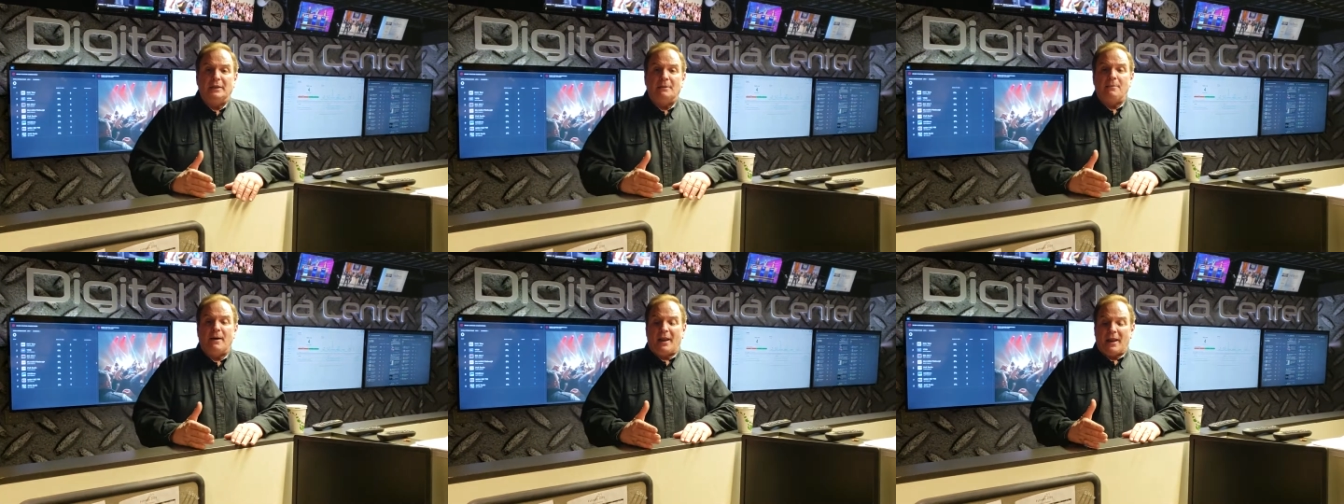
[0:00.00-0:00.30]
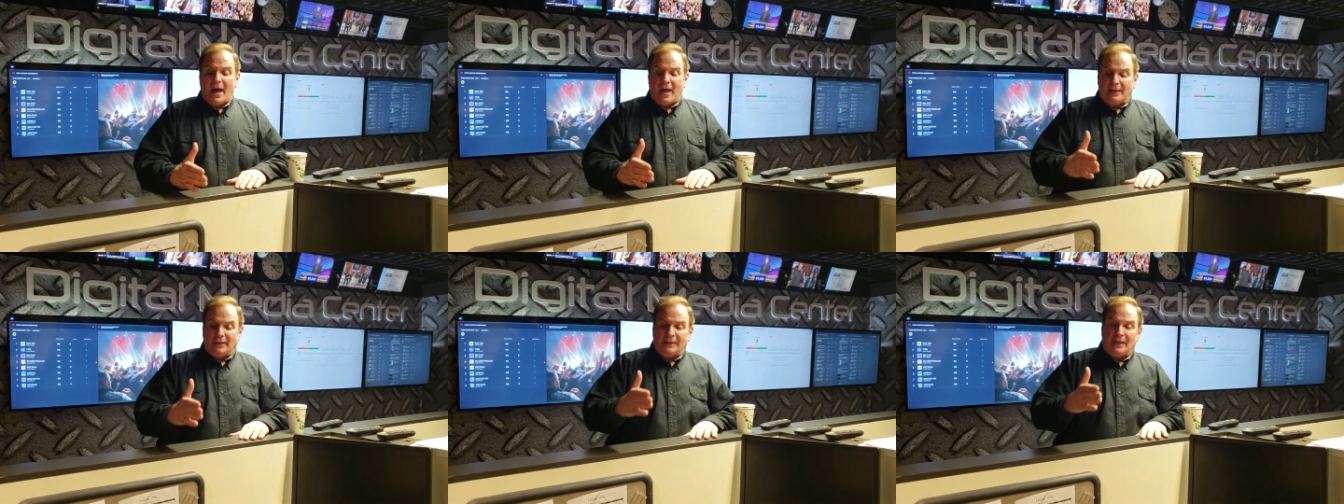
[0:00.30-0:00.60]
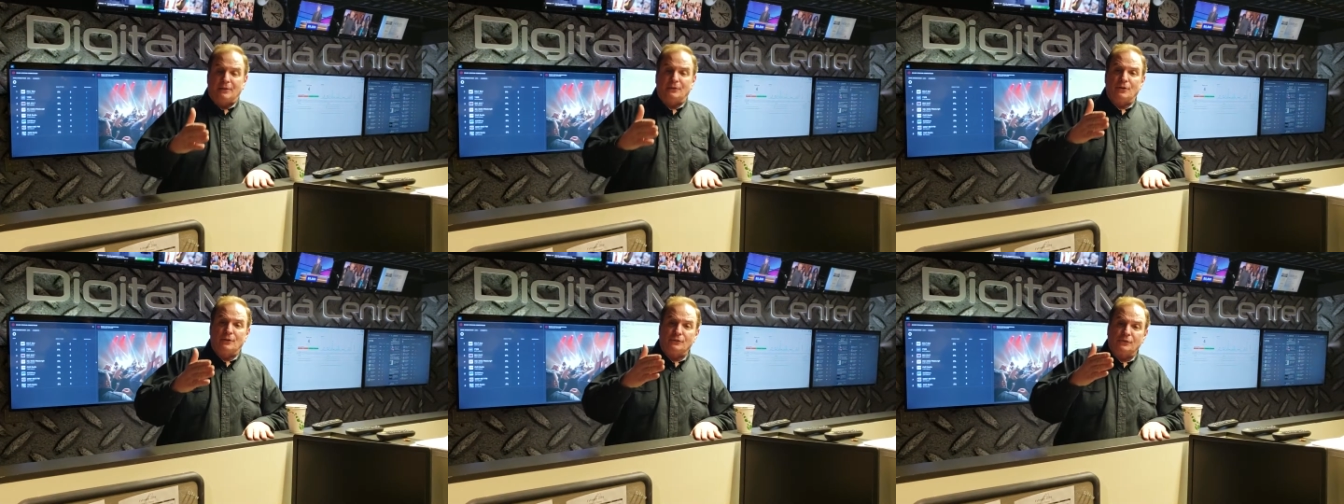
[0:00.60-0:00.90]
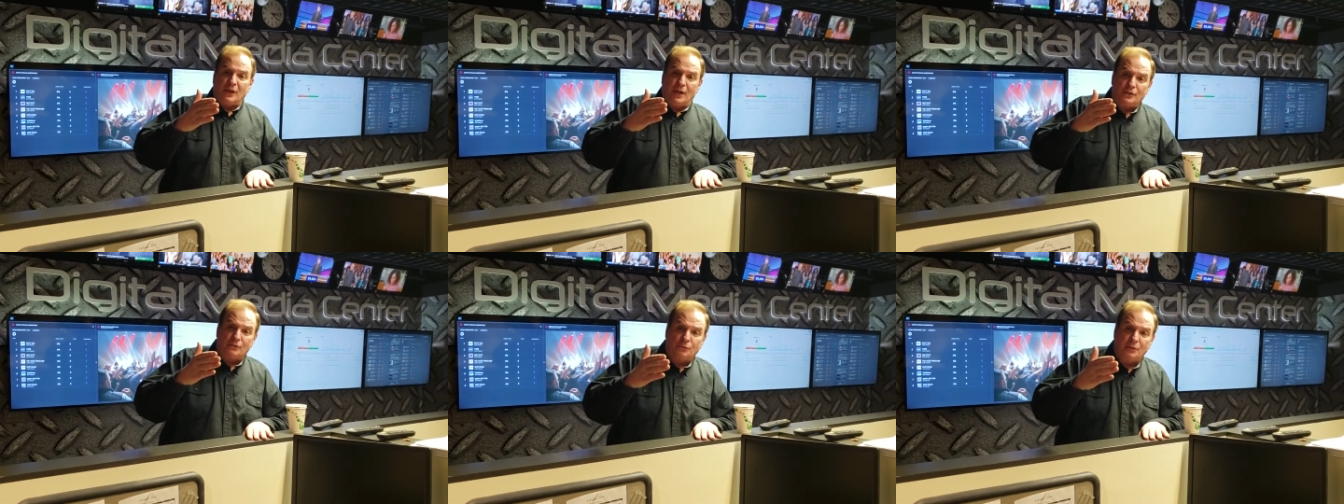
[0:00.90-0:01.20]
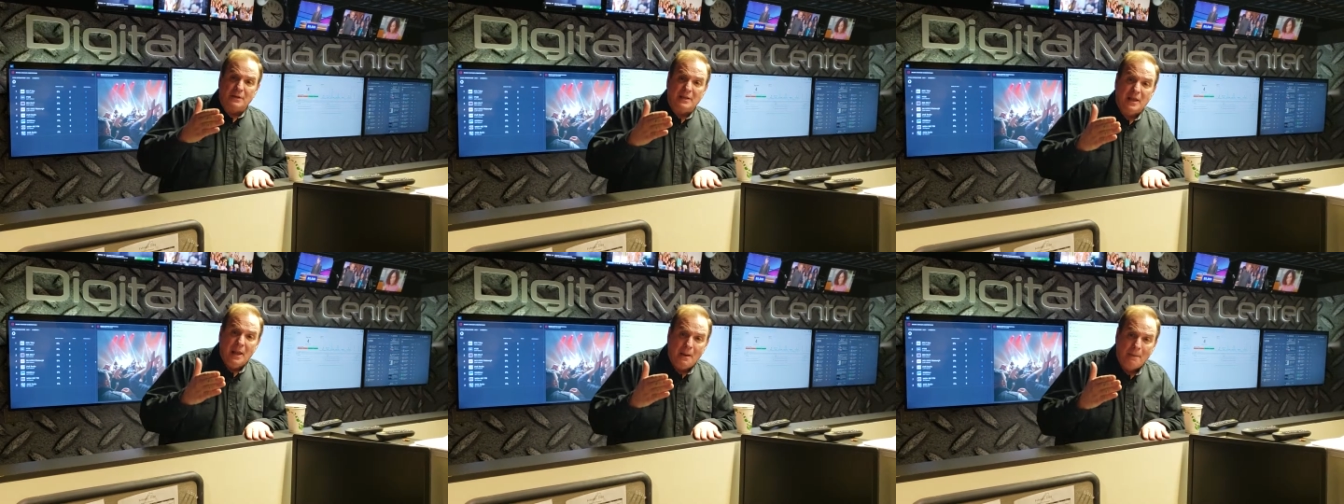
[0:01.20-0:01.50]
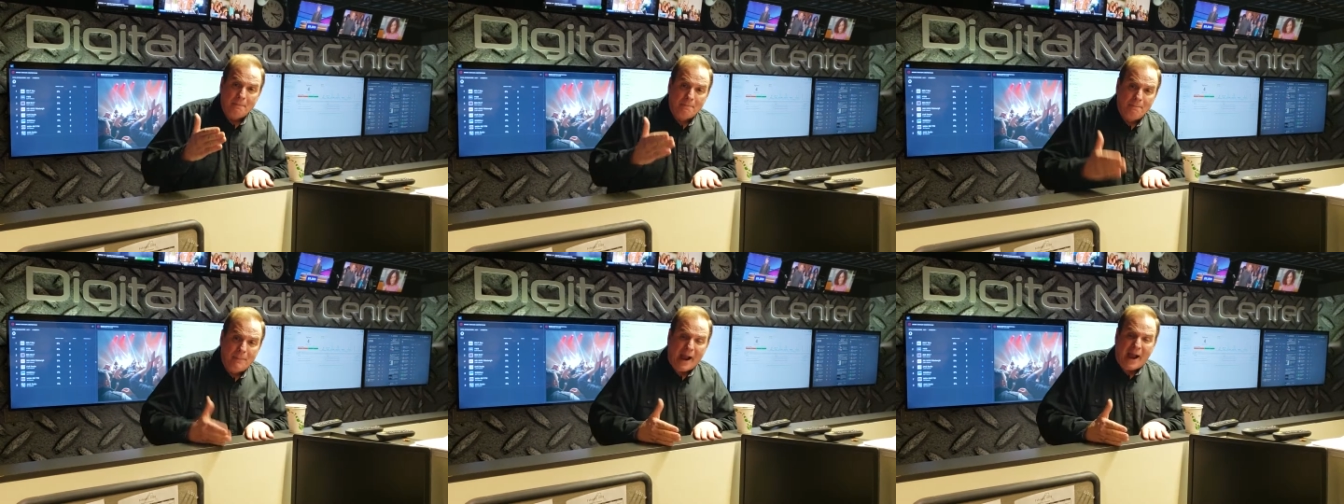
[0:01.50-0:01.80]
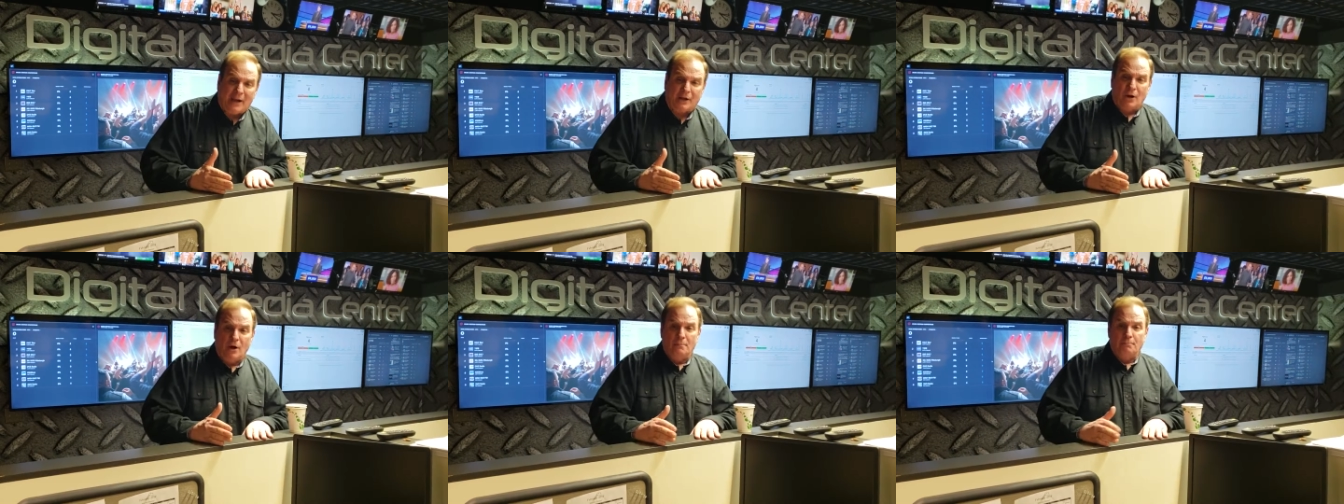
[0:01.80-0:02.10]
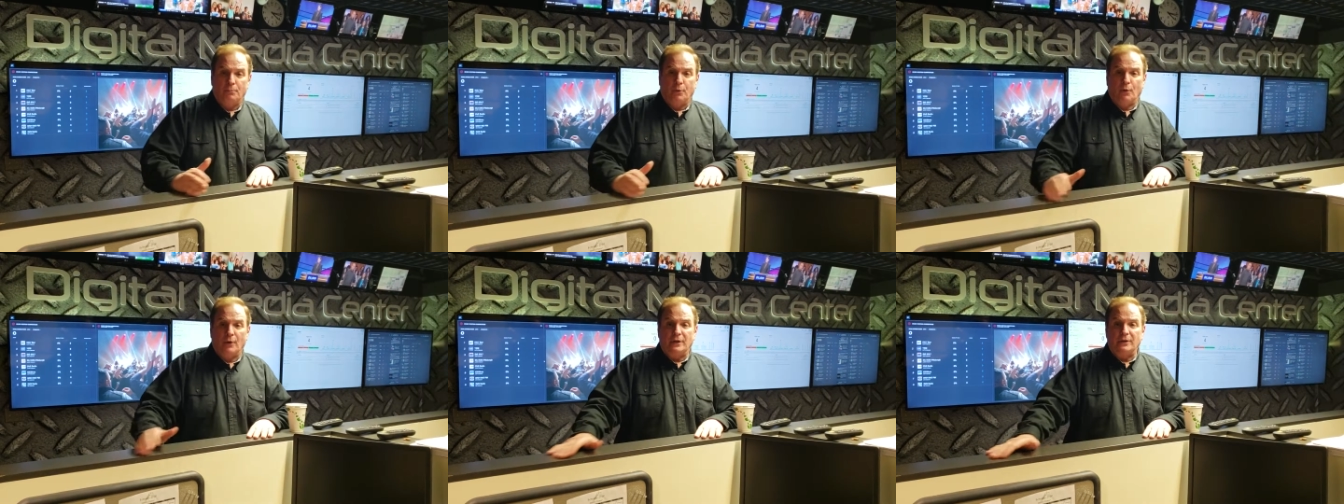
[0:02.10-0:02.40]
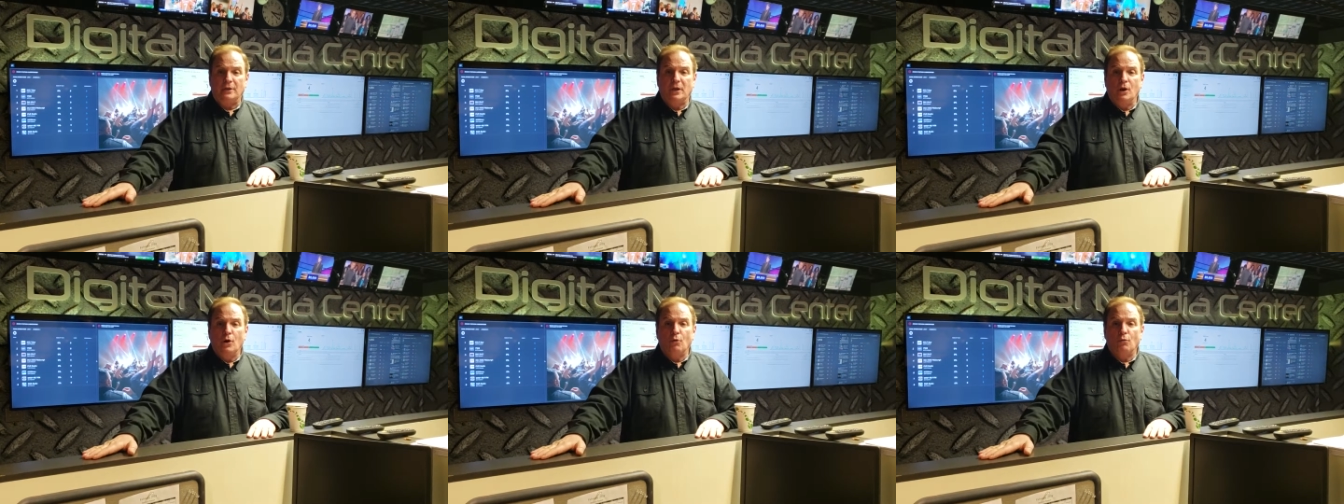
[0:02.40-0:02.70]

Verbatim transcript: about how to get this country back on point.